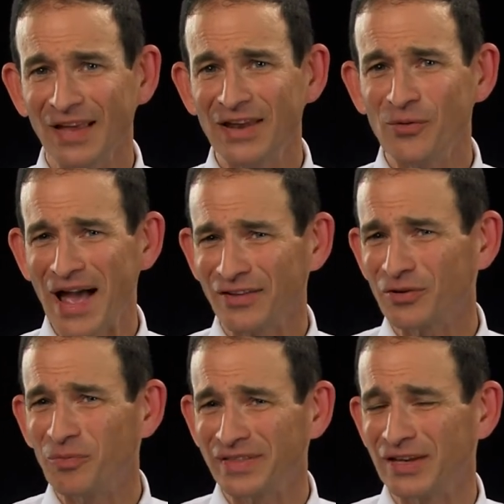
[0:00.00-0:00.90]
and you
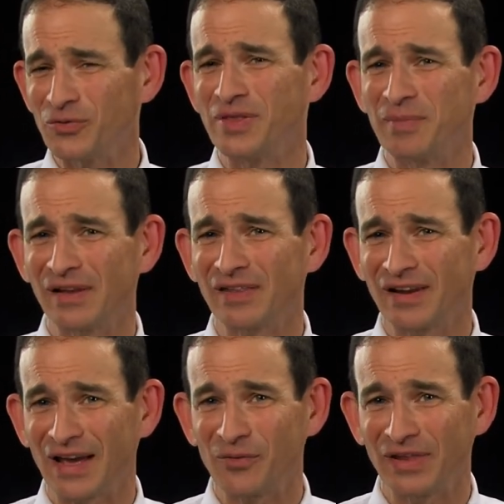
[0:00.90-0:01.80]
ask them what they do in the middle of
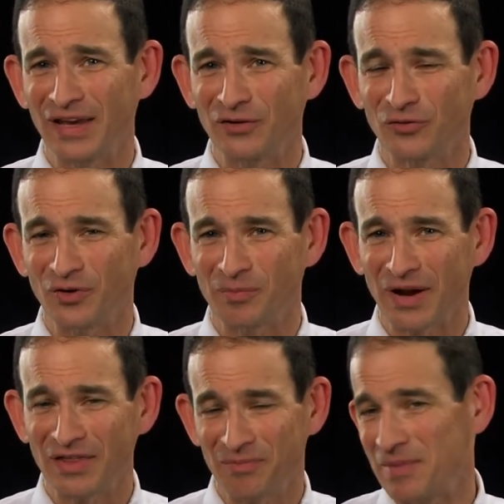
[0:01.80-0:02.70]
the night when they get short of
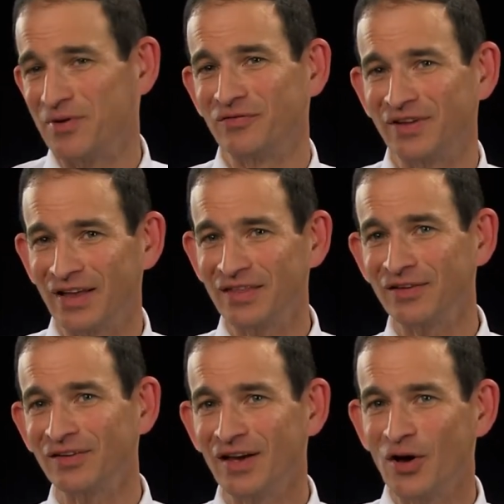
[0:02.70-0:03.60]
breath, maybe you've done
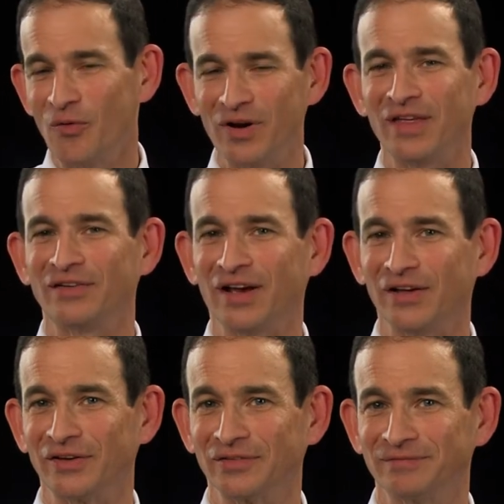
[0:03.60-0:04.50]
this, what do they
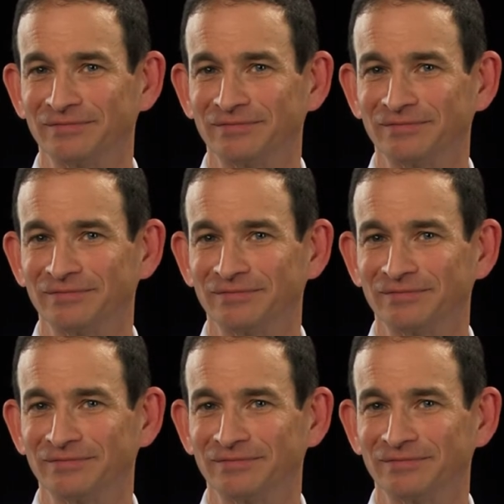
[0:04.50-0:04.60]
tell you?